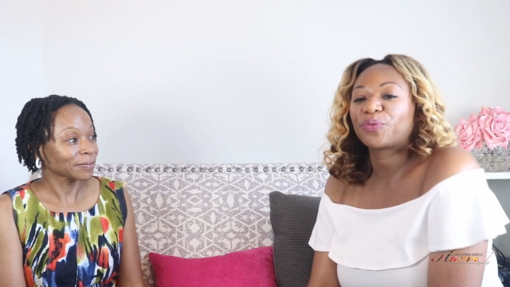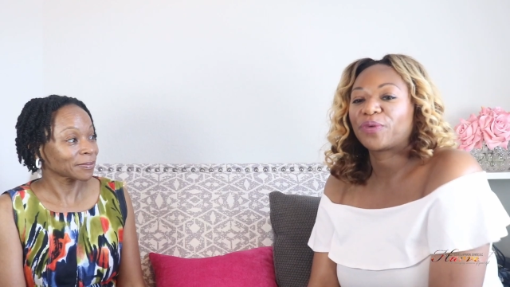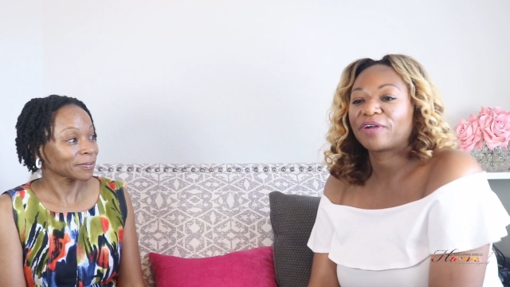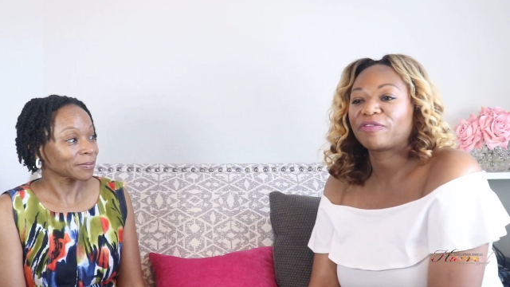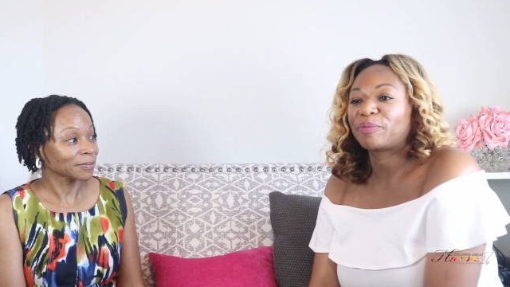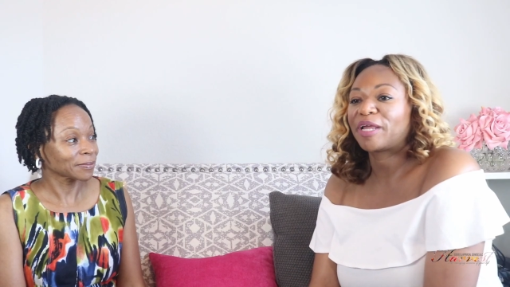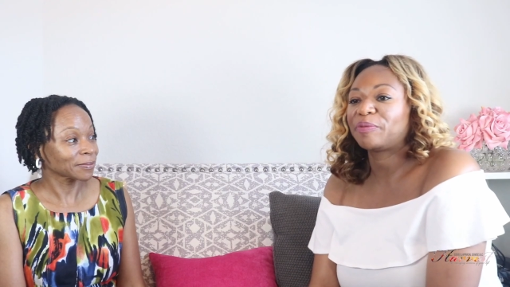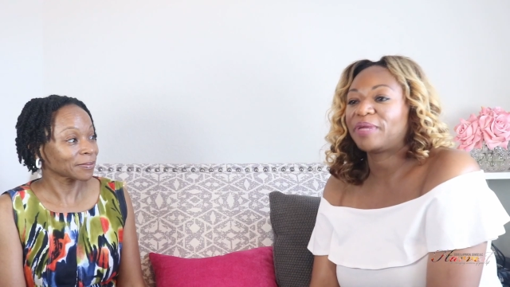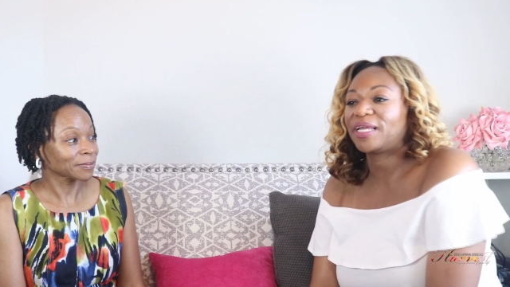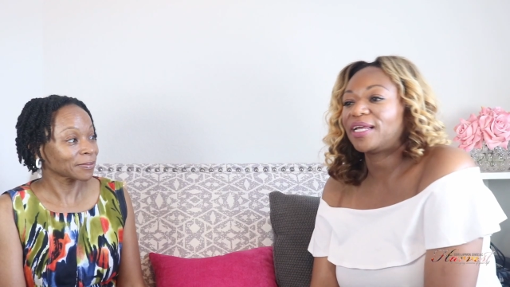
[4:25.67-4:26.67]
Speaker 1: wherever it may
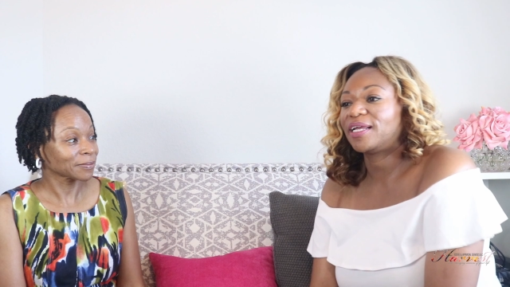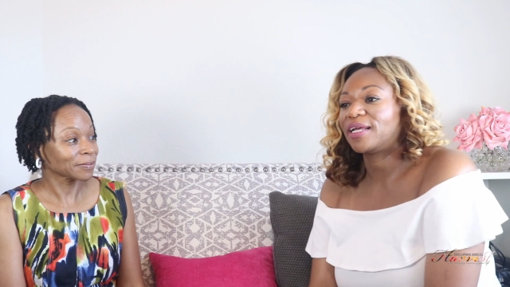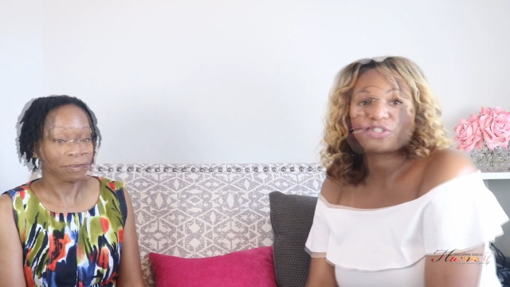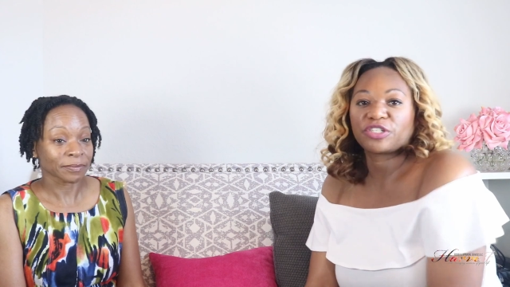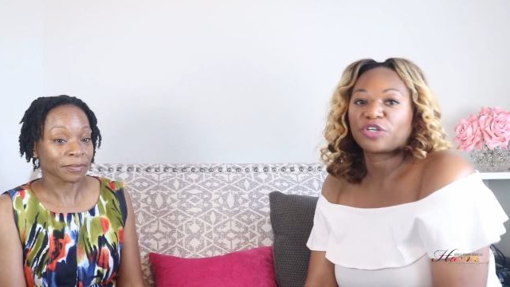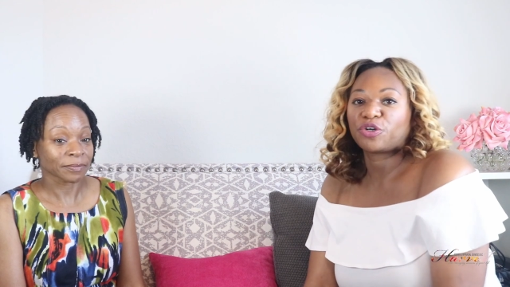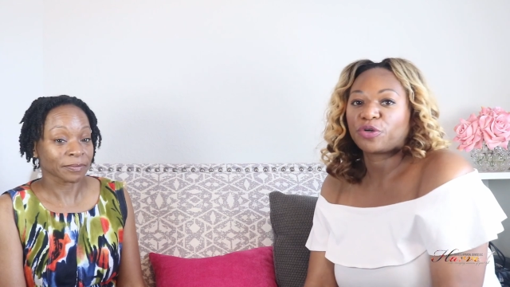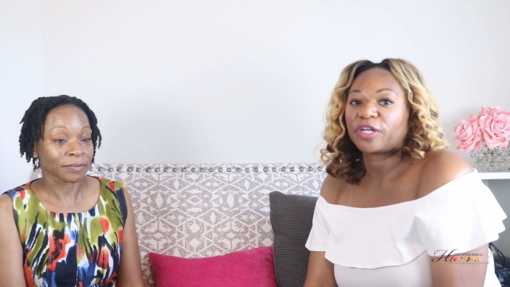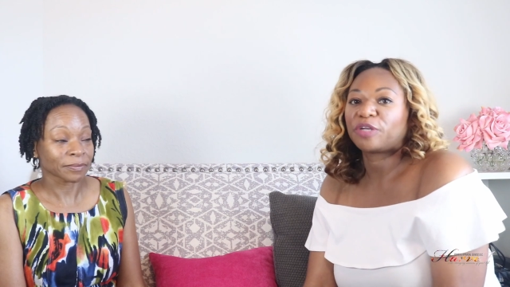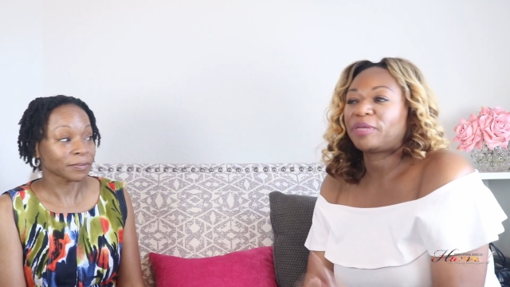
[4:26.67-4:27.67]
be. Still
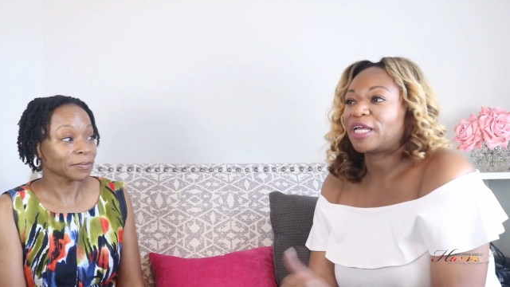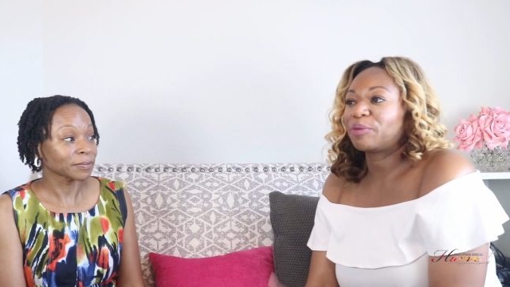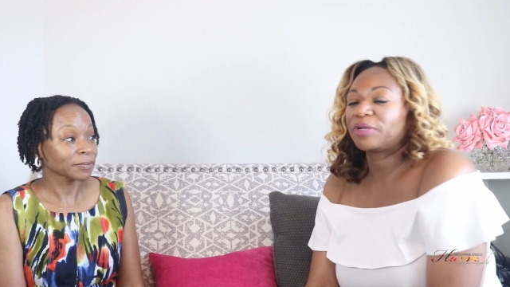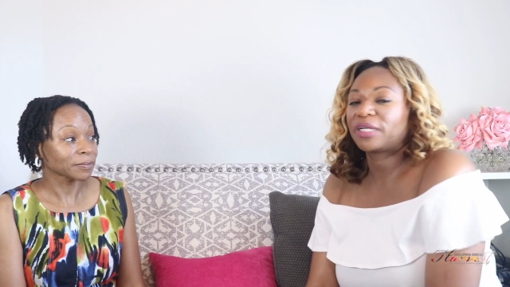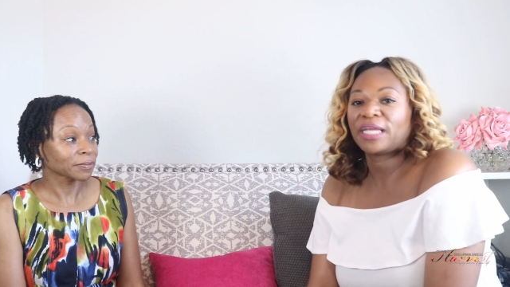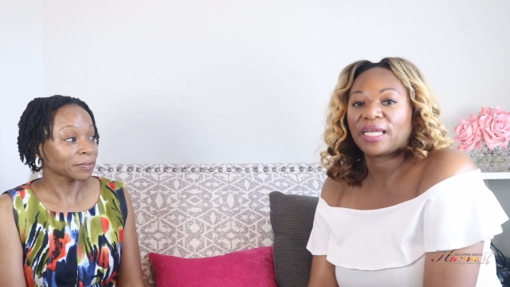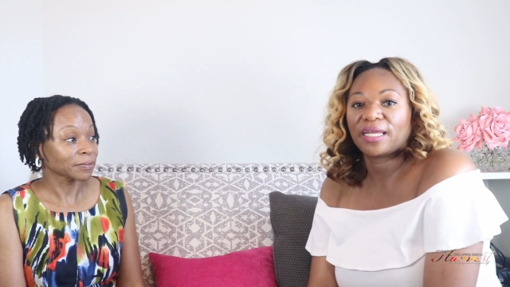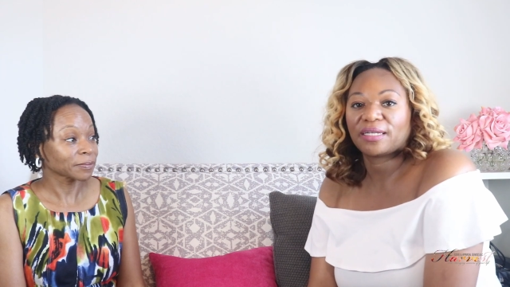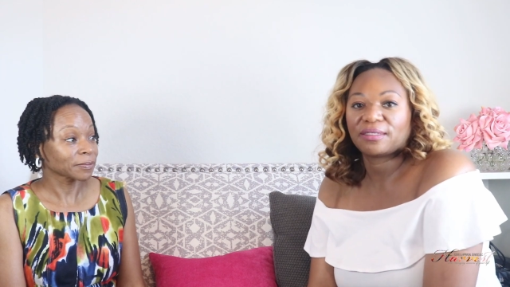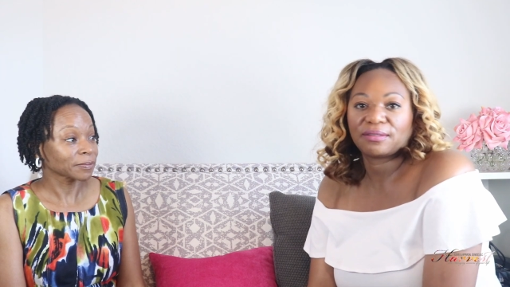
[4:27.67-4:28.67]
gonna be able to
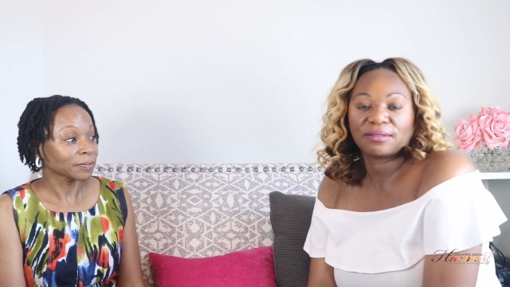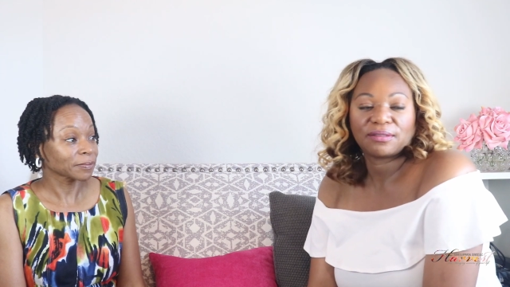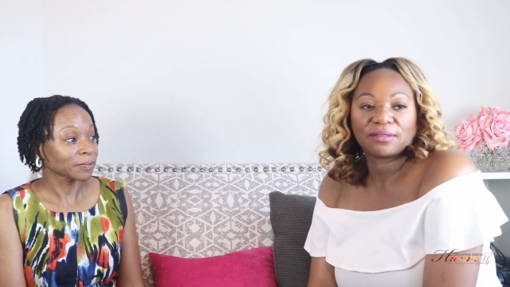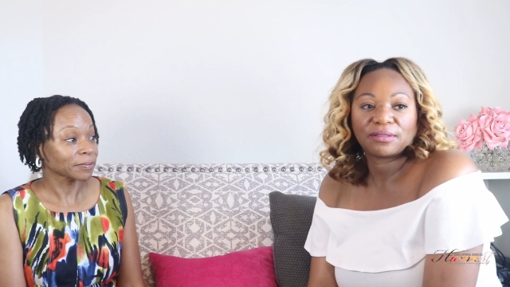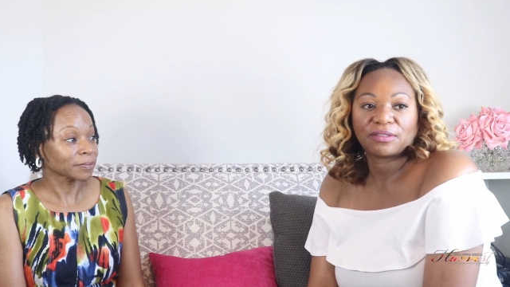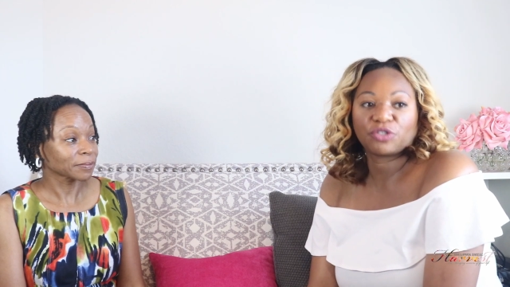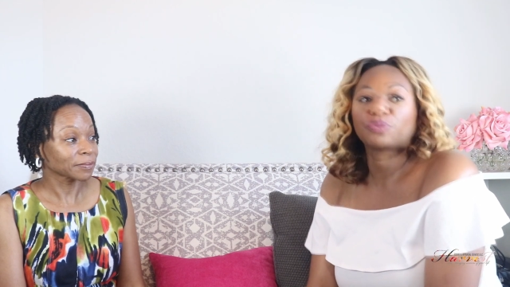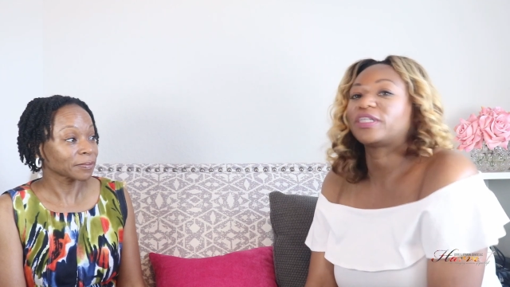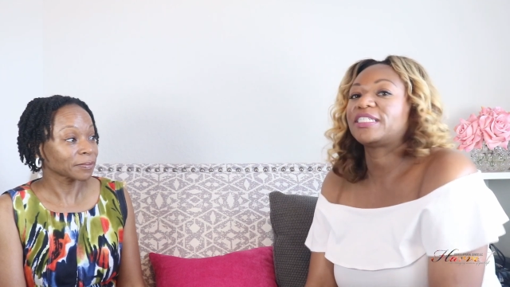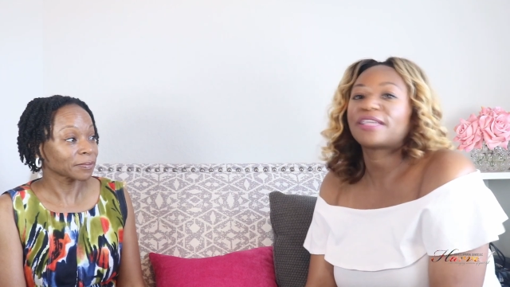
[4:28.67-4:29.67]
get to
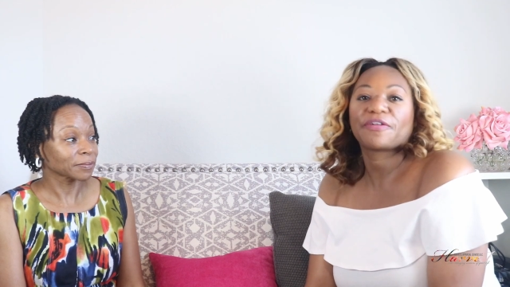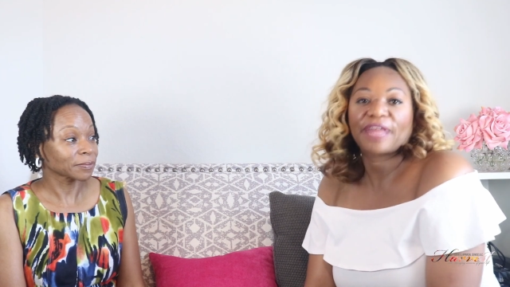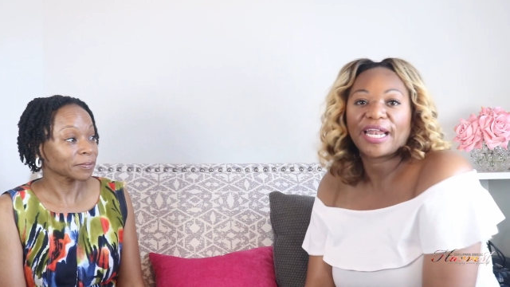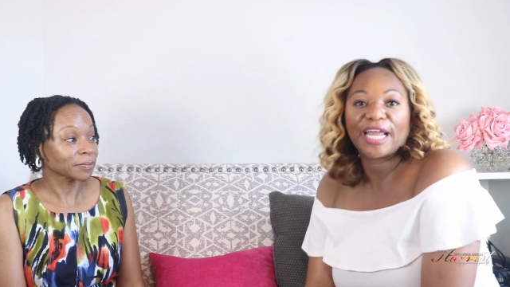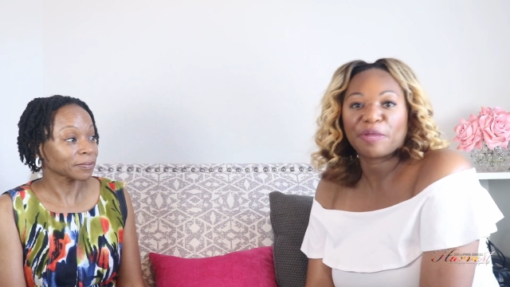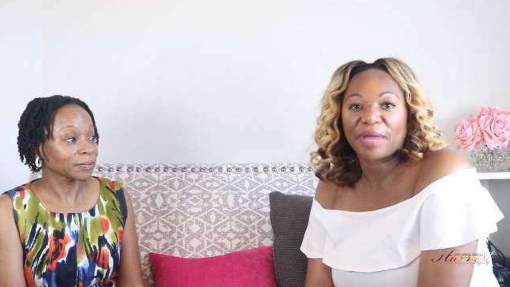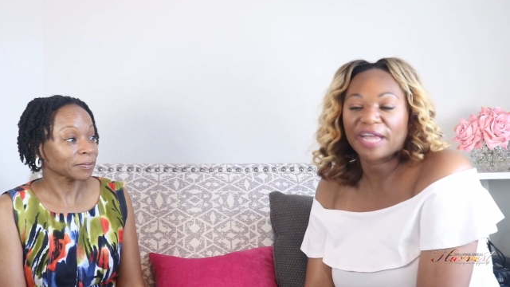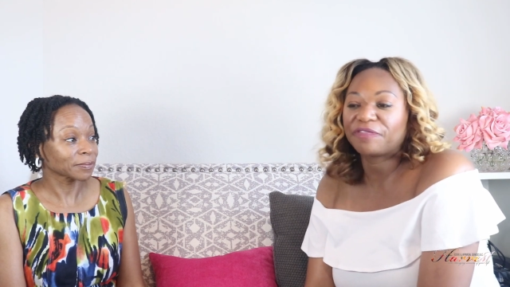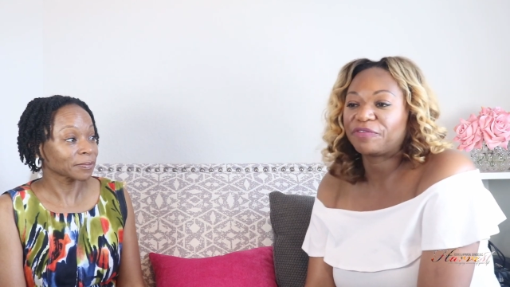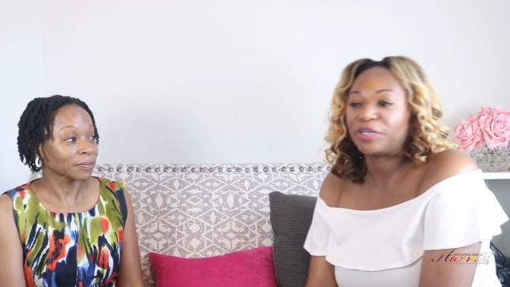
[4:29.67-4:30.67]
resell that
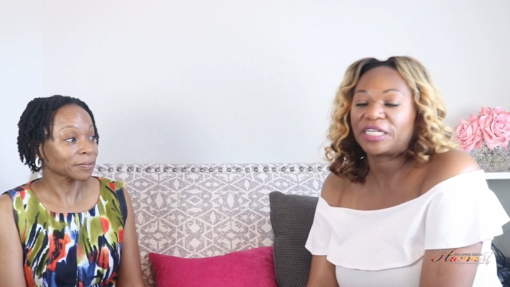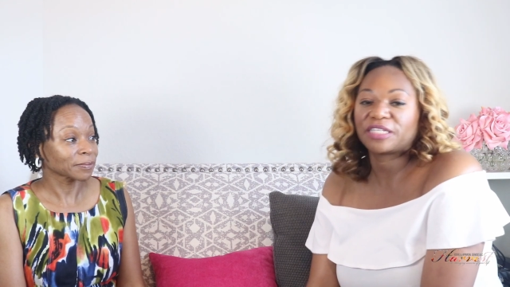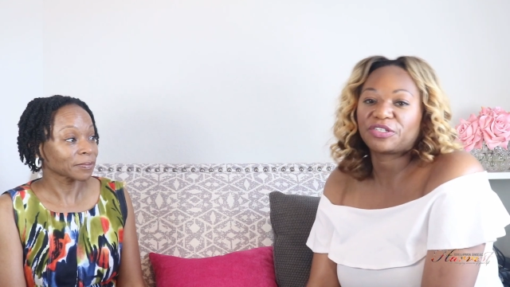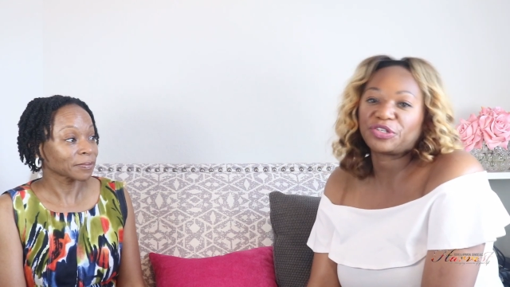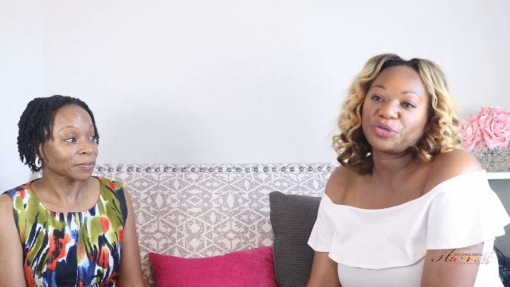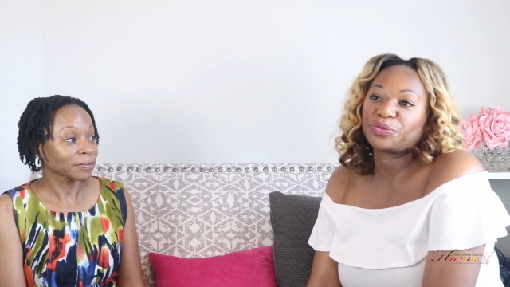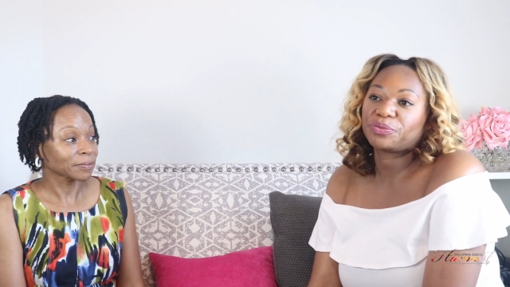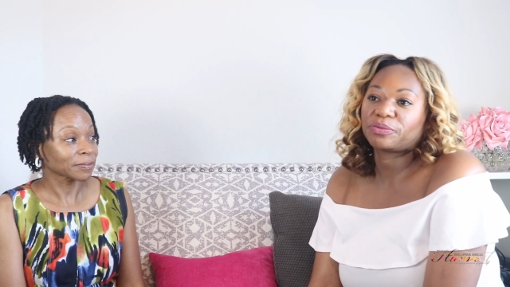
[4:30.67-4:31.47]
handbag if you needed to